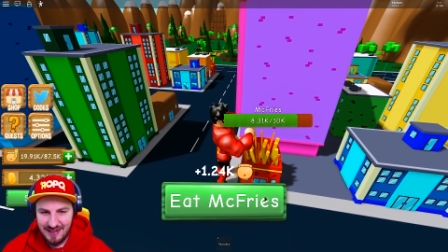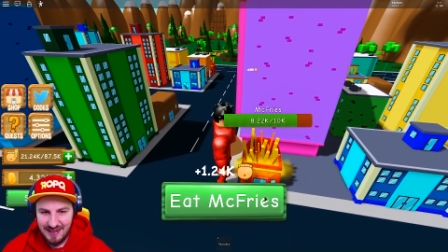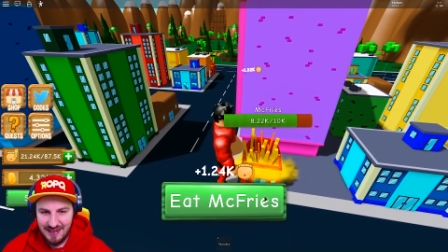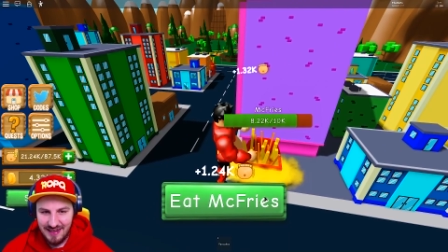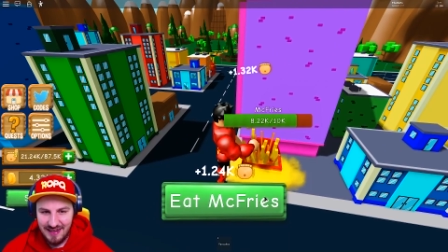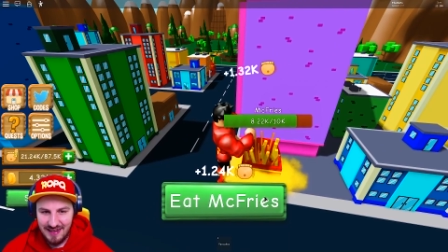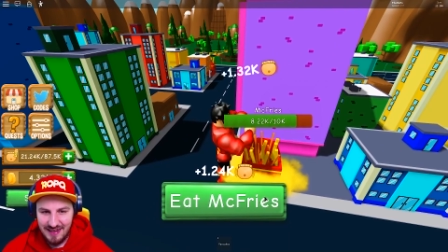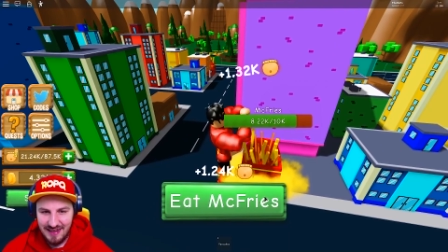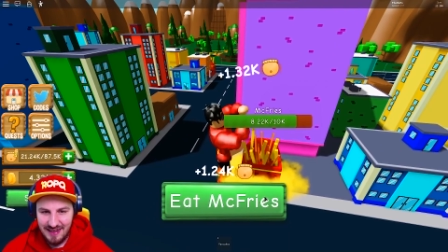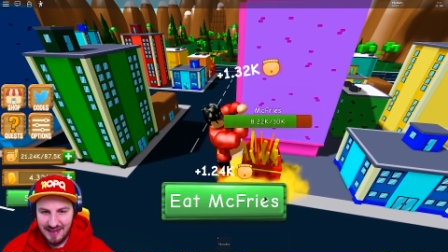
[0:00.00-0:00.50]

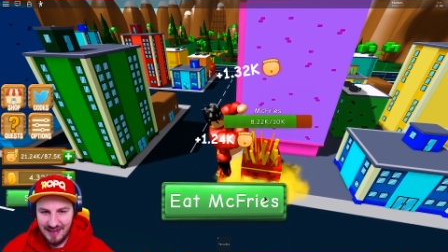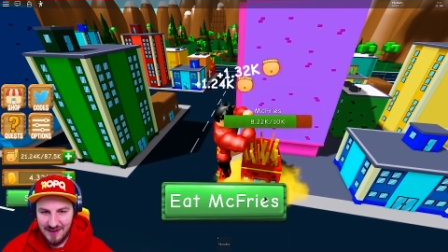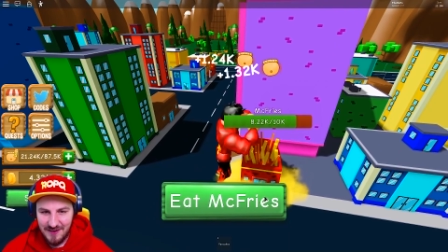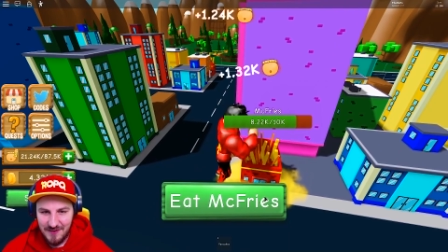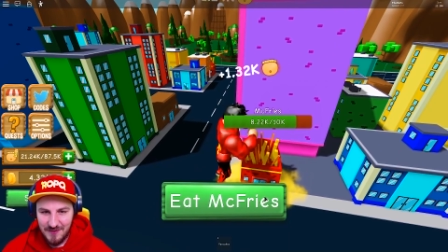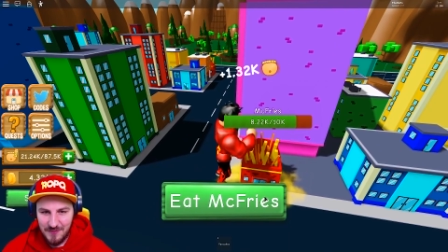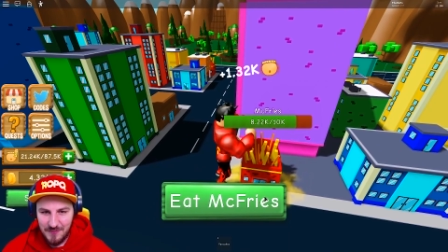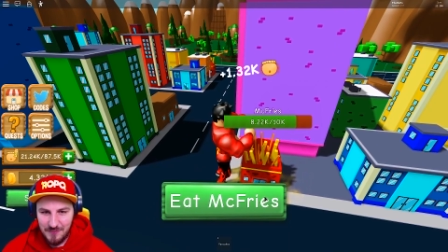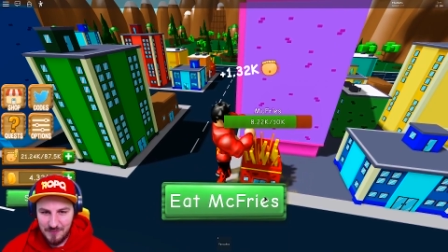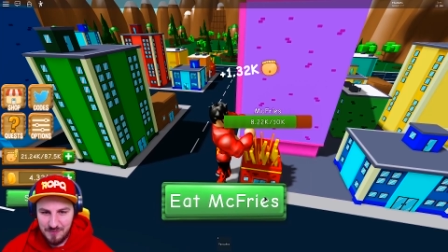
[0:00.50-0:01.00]
Oh, I'm
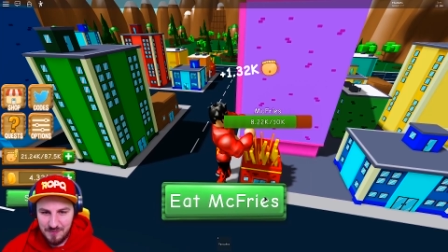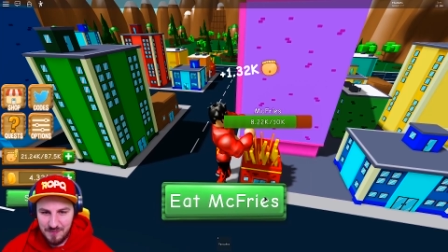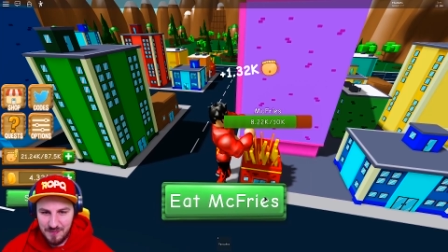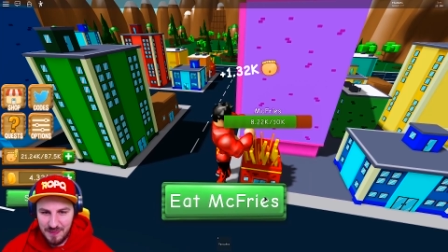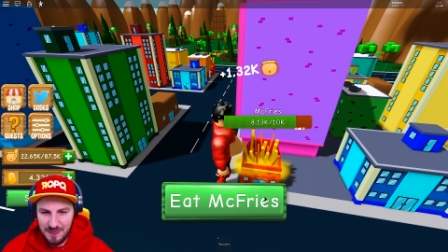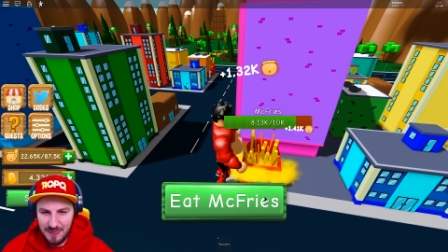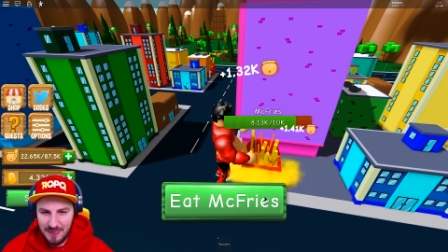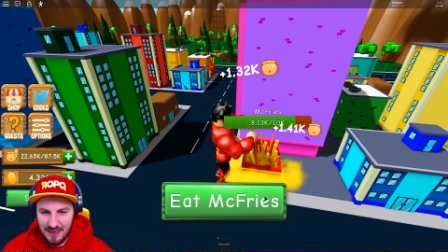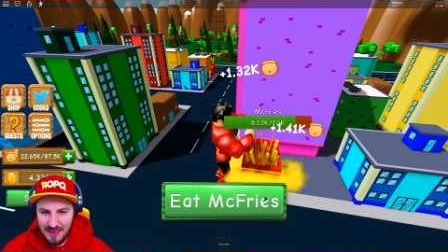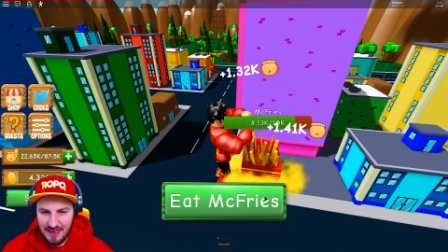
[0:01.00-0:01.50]
definitely
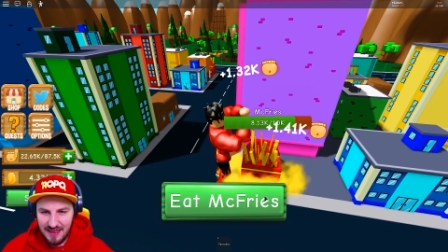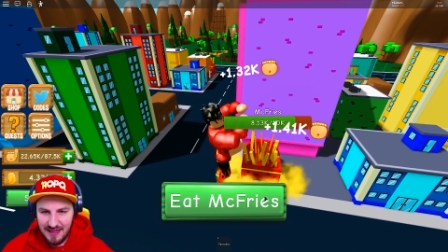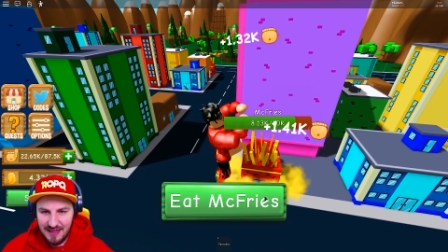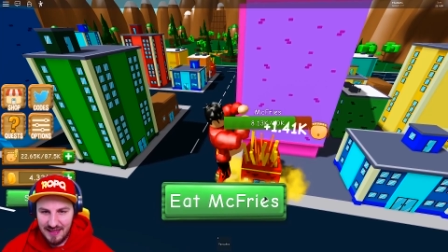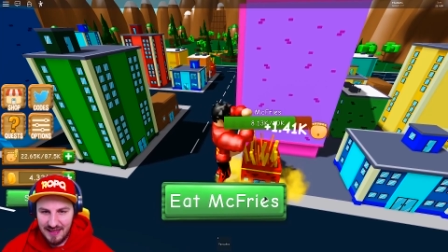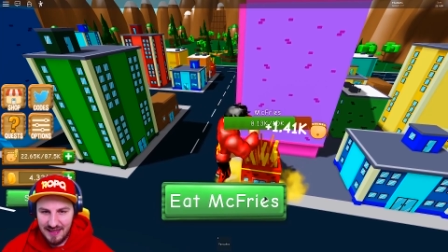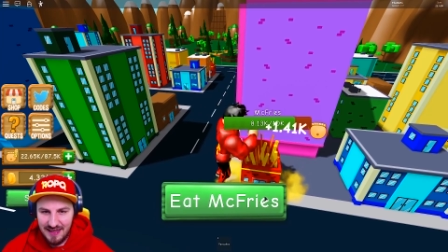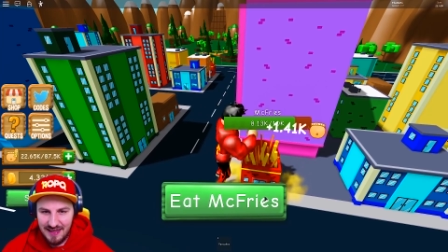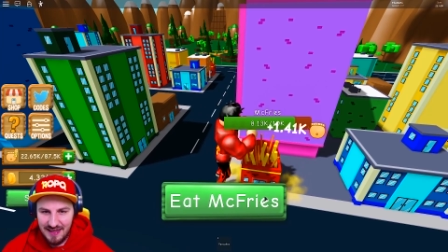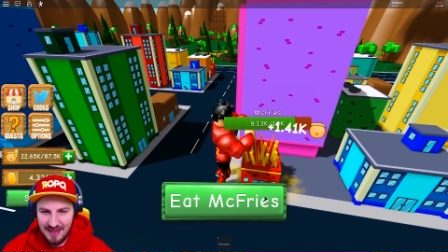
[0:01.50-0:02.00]
going in
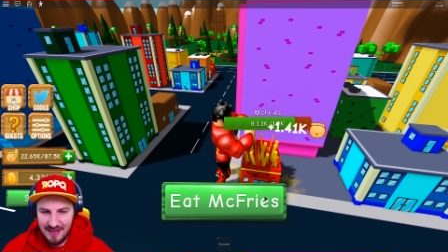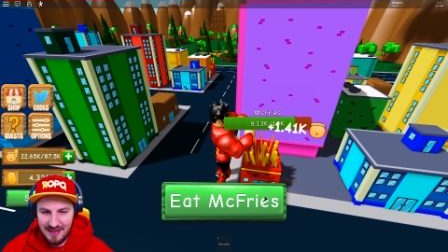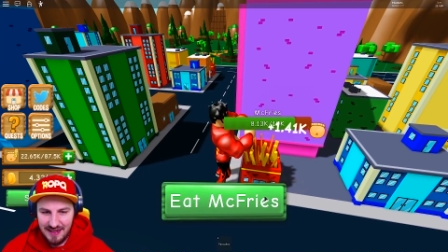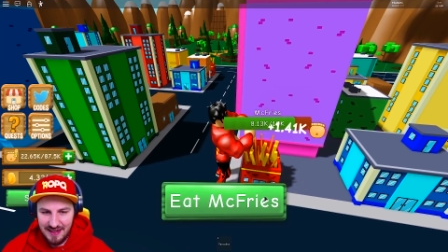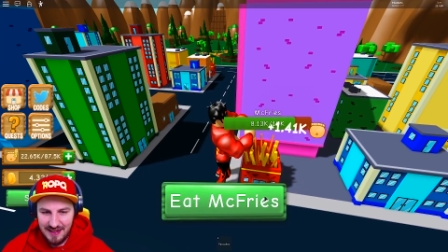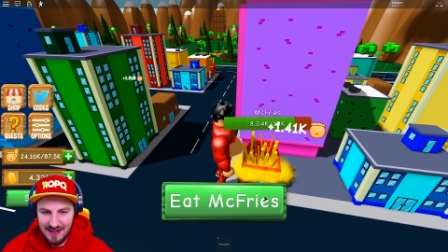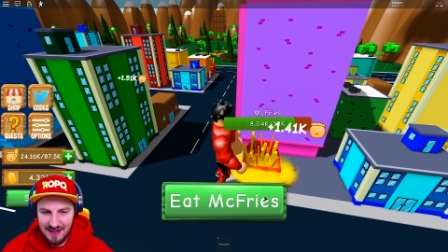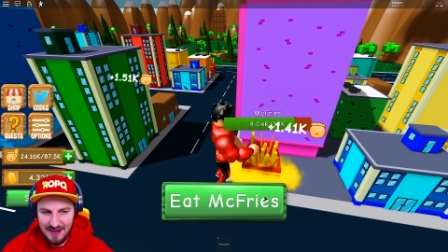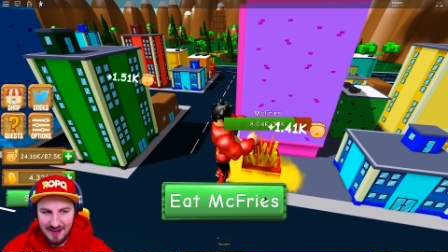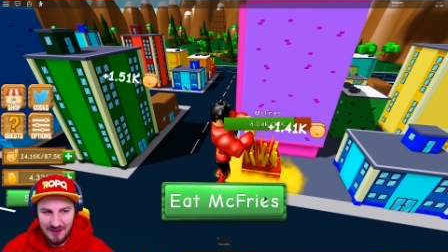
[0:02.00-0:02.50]
eating
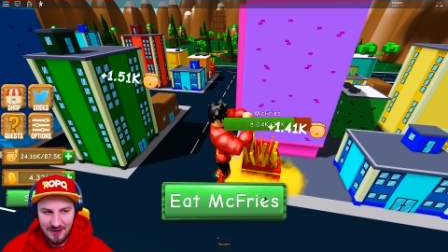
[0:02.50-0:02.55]
buildings.